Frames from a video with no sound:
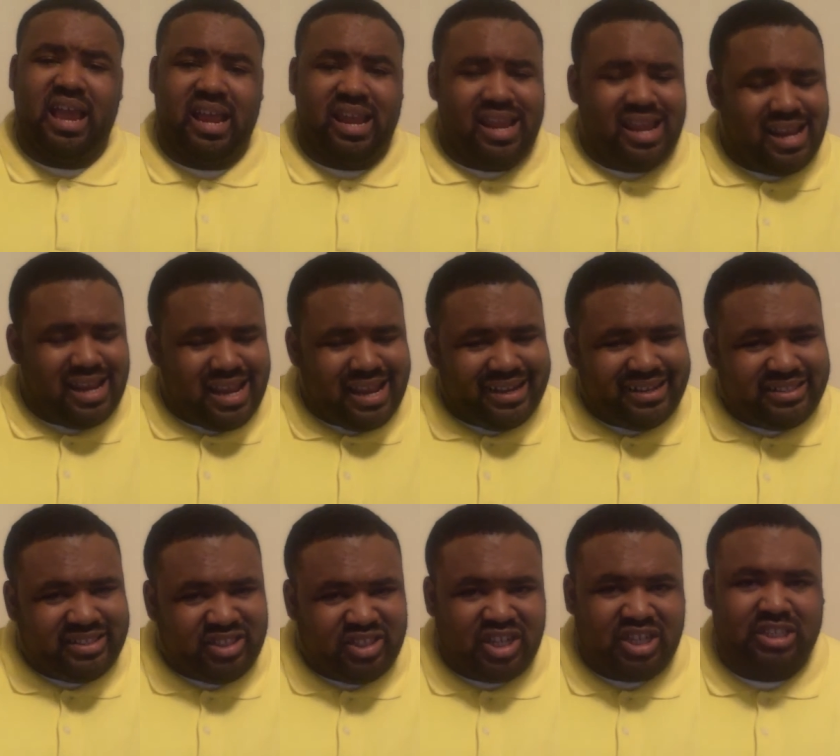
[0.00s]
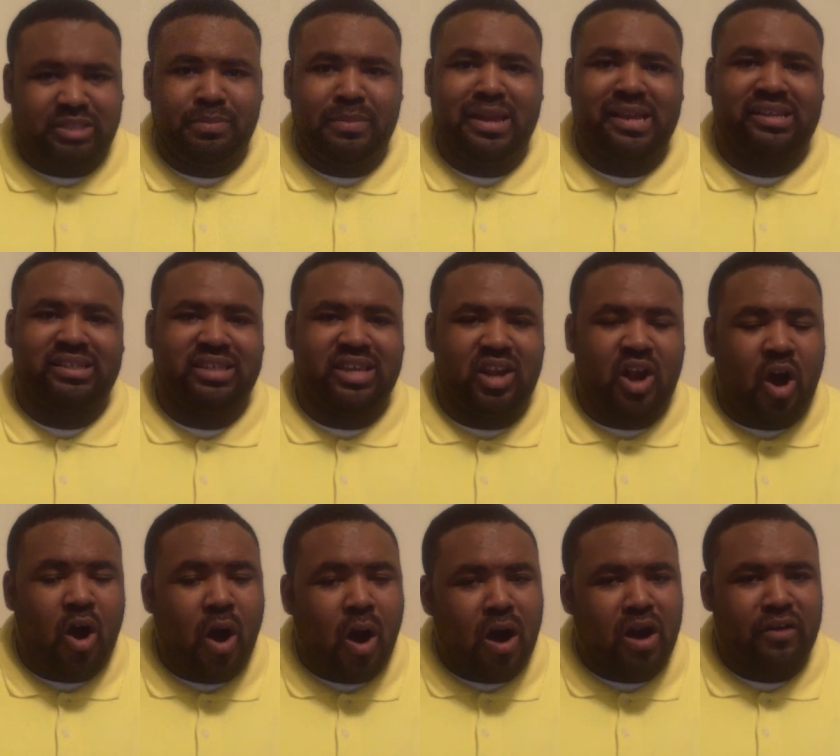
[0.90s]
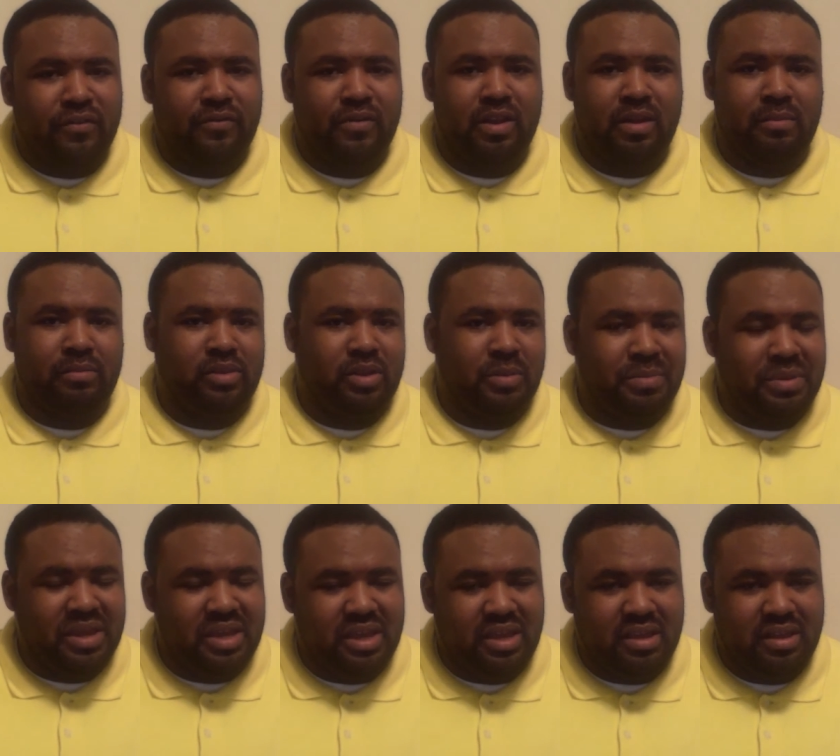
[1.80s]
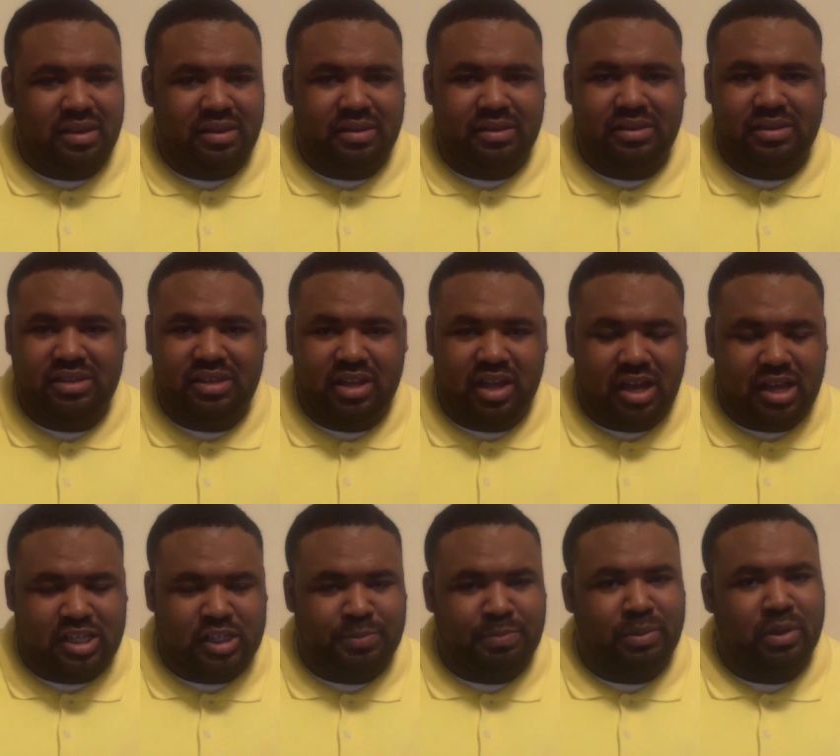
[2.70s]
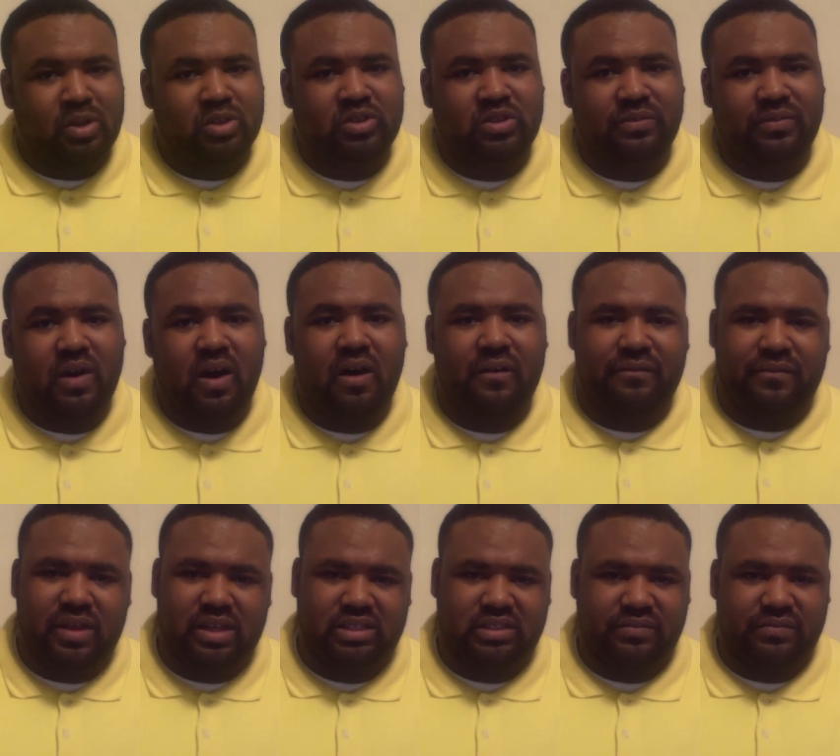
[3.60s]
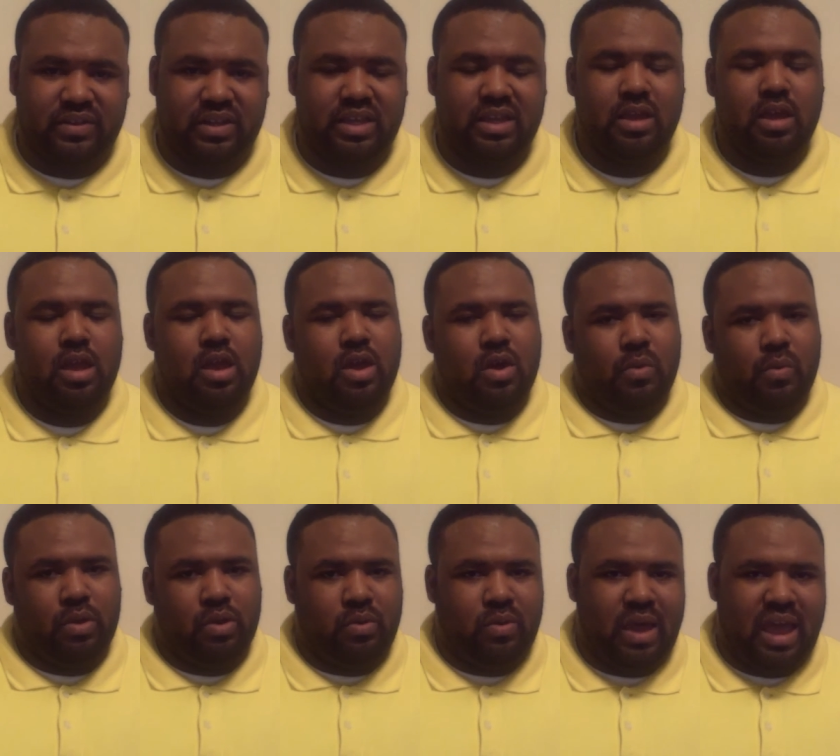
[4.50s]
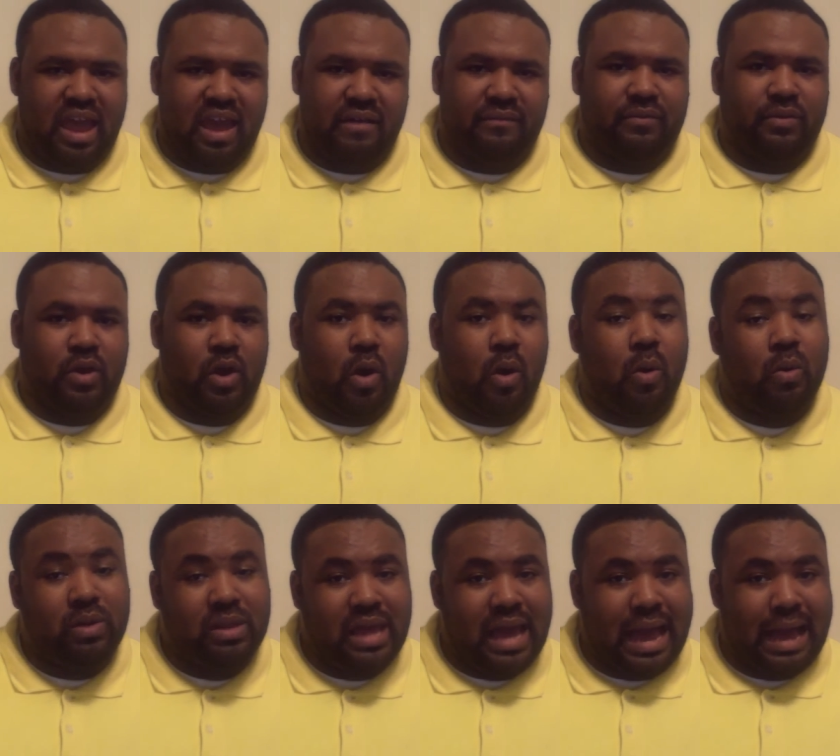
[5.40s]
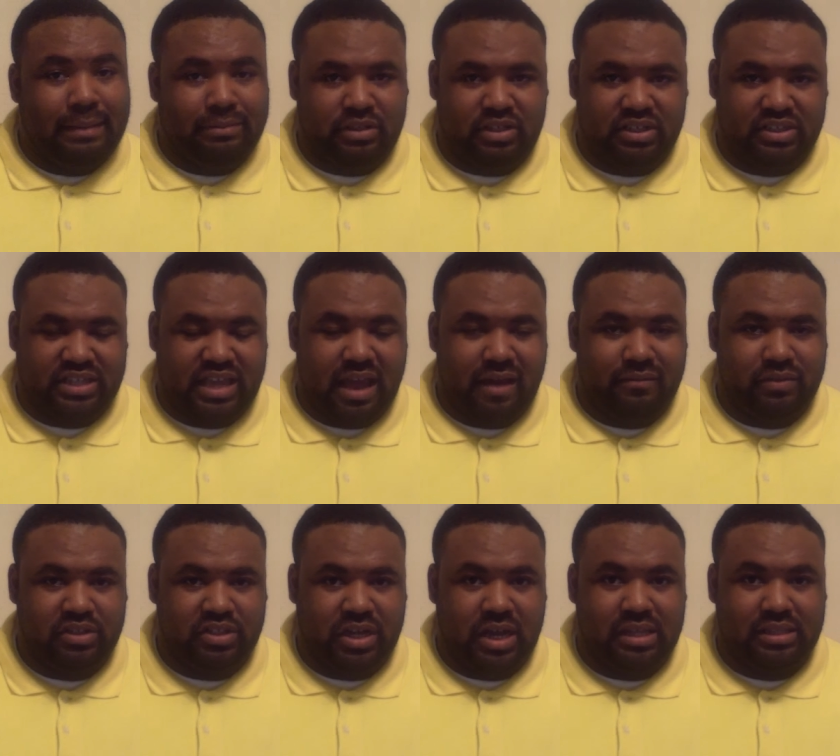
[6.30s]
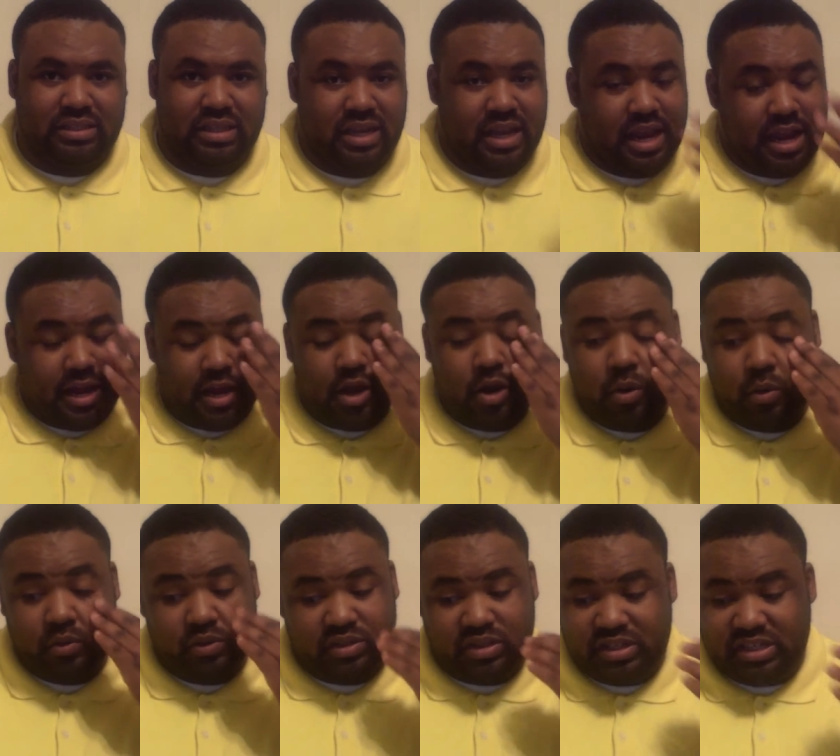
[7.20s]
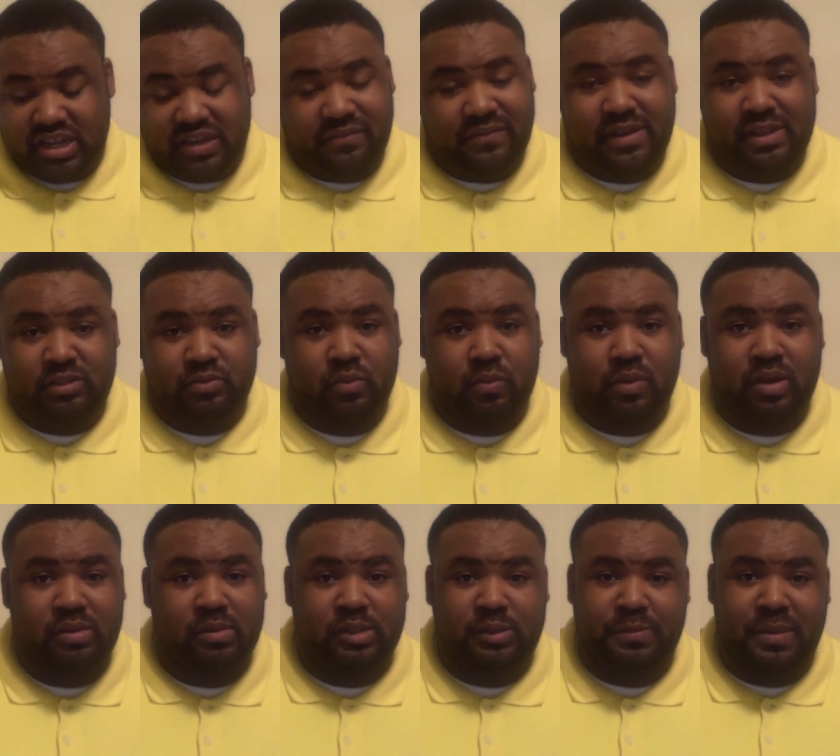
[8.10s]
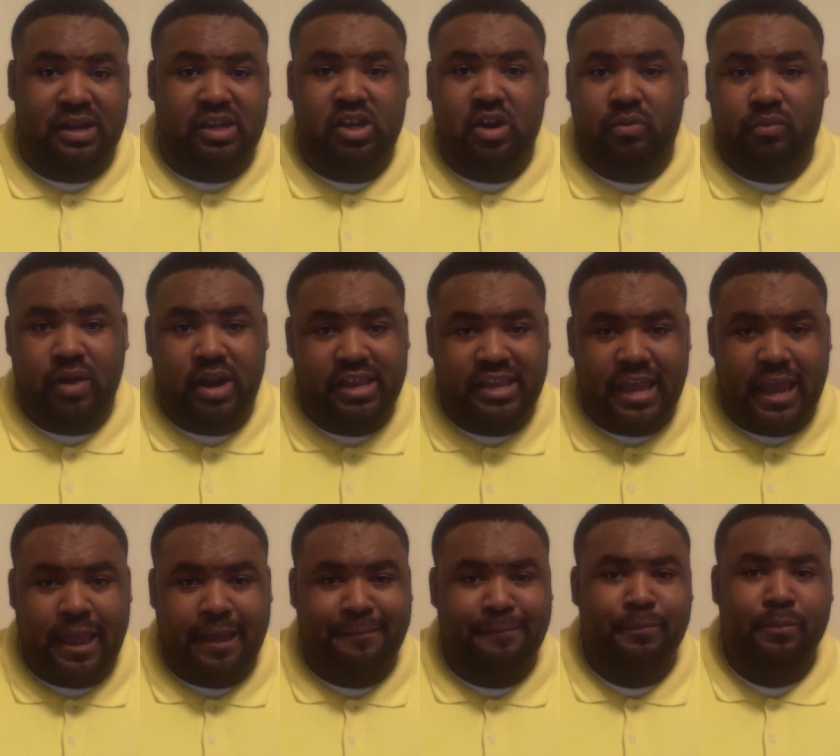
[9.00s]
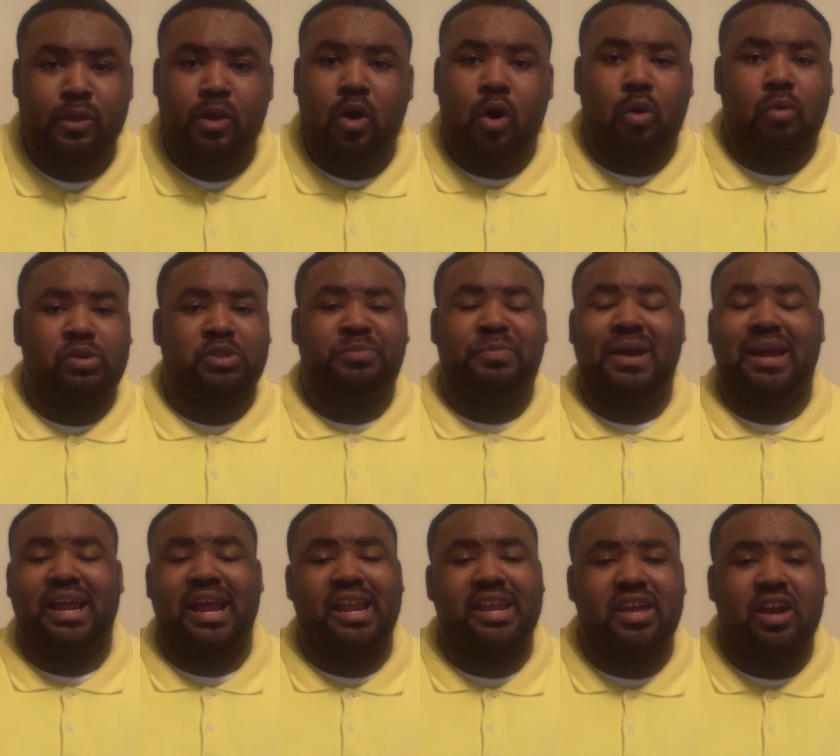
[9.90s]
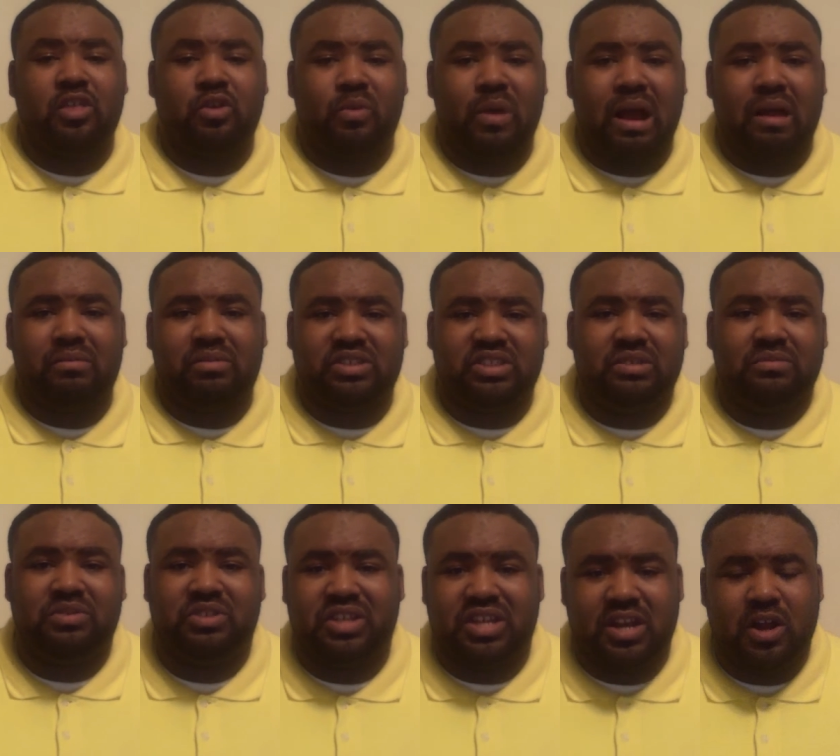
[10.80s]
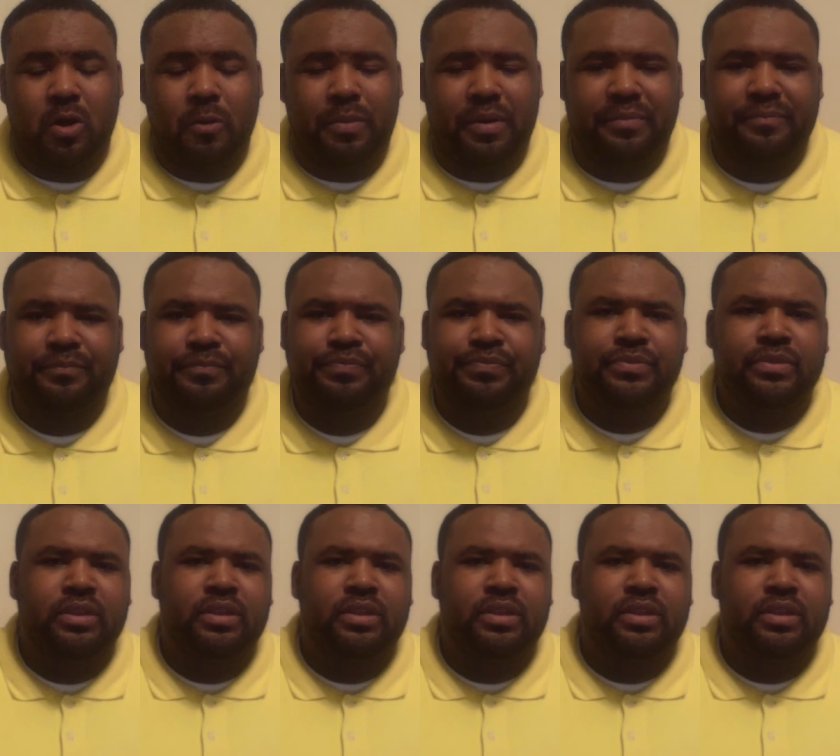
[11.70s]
And it just makes it hard for them to be explosive offensively when you have your only option is Calvin Johnson, and no defense will really respect your run game or respect any other wide receivers to get open.